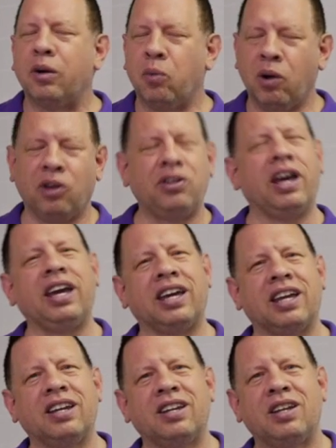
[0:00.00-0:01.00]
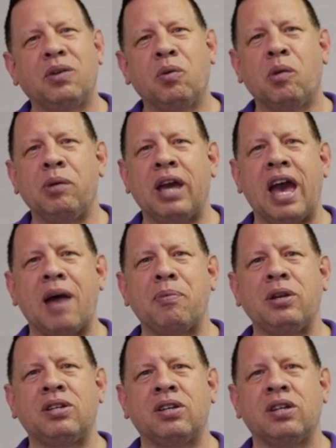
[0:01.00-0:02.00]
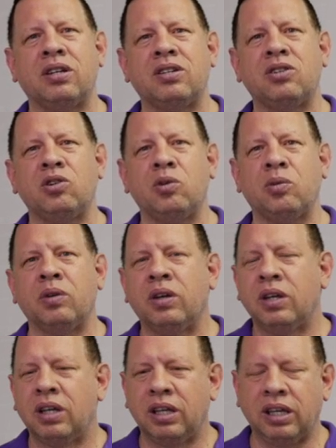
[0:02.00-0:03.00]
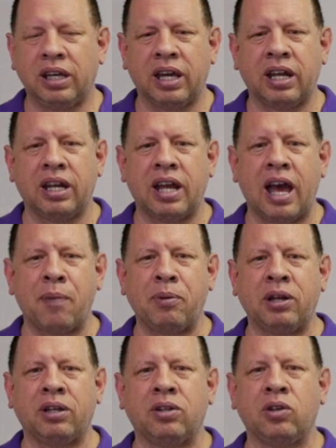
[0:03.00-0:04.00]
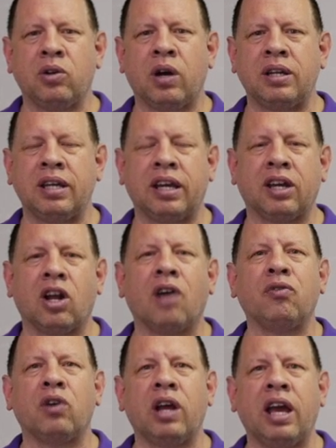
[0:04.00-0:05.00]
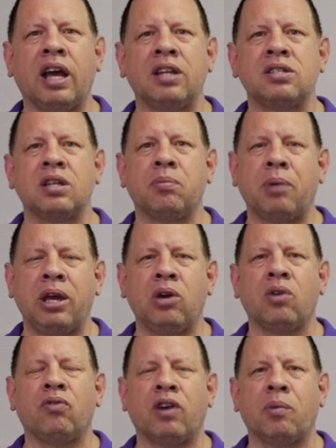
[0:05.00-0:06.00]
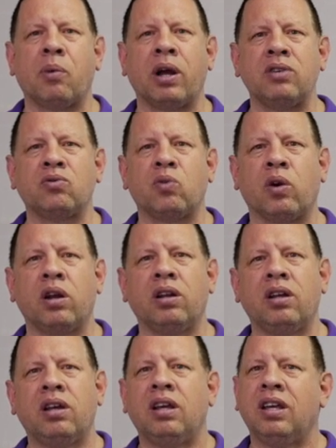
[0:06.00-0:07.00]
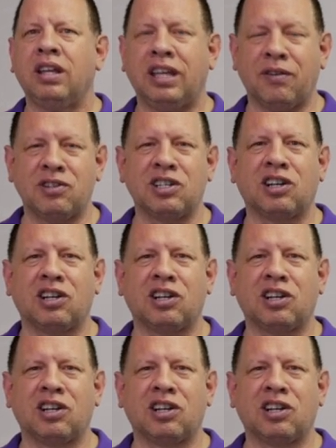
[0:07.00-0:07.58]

we'll take it. We'll be happy to, to get it, happy to uh, take it off your hands and pay you a fair price for it. Give us a